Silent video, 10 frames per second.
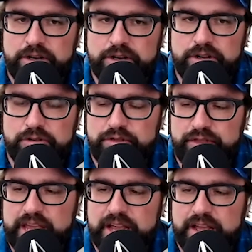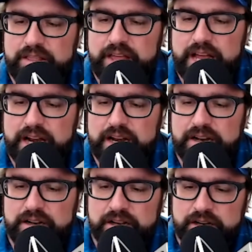Do you think that
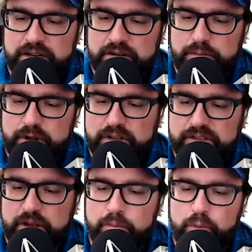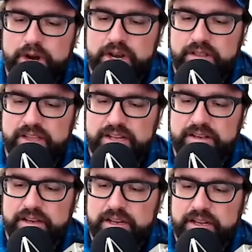someone that
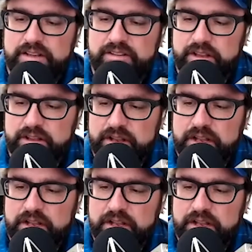is